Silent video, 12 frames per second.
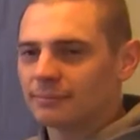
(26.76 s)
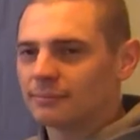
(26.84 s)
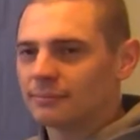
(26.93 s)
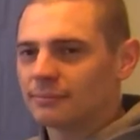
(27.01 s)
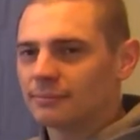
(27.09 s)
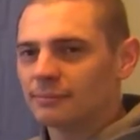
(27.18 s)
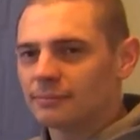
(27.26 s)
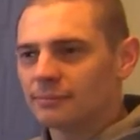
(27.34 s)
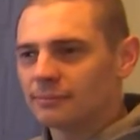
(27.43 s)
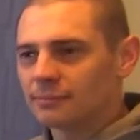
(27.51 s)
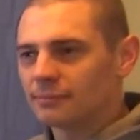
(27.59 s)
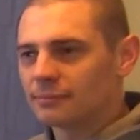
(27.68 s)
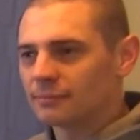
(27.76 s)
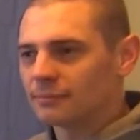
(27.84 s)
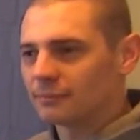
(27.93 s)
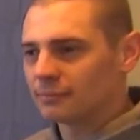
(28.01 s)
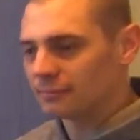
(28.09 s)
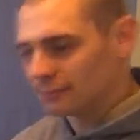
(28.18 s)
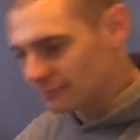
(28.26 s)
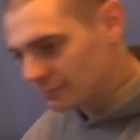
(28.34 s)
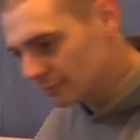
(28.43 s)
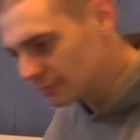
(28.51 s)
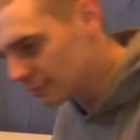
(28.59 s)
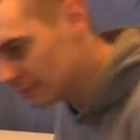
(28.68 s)

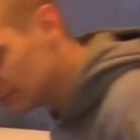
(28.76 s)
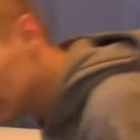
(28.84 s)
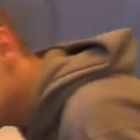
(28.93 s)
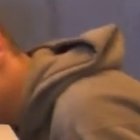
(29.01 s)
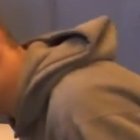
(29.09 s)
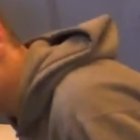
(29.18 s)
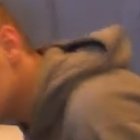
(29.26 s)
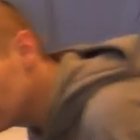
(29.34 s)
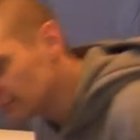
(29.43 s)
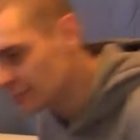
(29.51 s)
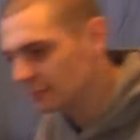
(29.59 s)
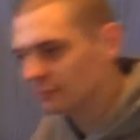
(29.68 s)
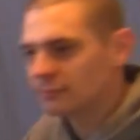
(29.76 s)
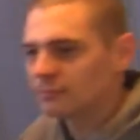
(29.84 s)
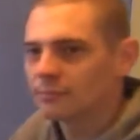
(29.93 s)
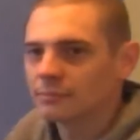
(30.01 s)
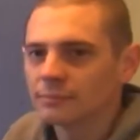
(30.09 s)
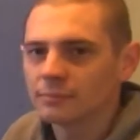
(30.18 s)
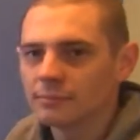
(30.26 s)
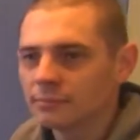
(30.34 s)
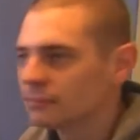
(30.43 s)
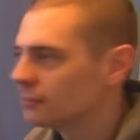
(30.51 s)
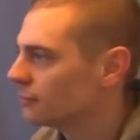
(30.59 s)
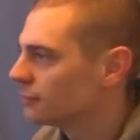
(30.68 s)

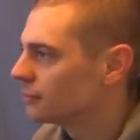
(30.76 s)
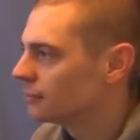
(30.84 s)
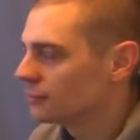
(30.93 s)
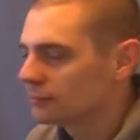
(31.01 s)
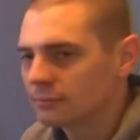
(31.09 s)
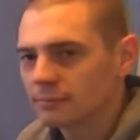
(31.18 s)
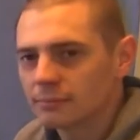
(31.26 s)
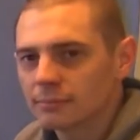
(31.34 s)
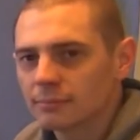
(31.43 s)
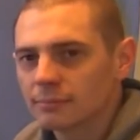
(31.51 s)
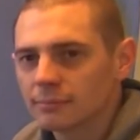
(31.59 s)
[no speech]